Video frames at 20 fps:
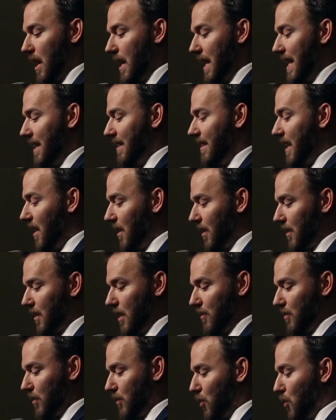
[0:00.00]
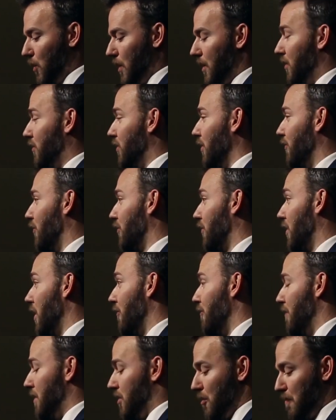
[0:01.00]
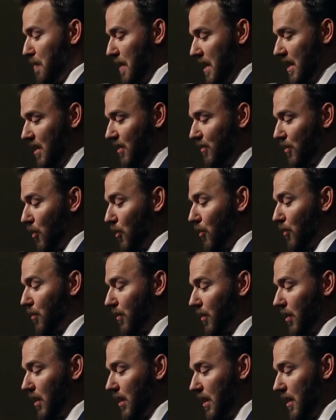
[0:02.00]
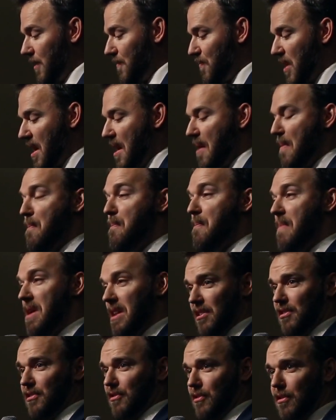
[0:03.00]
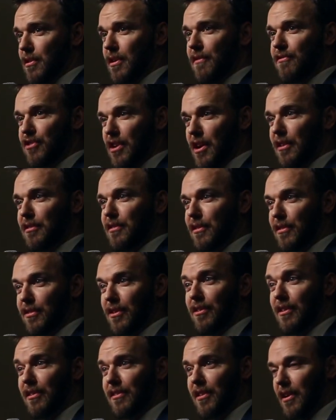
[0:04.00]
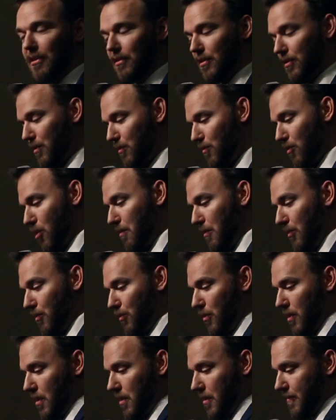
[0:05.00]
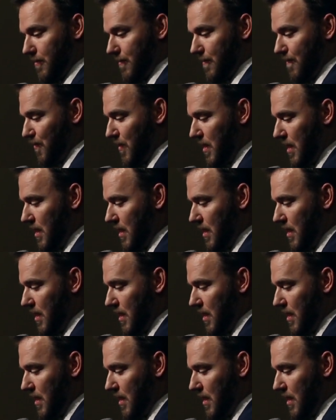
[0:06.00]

and he delegates authority to civil government to be his earthly minister of justice, as he tells us in Romans 12.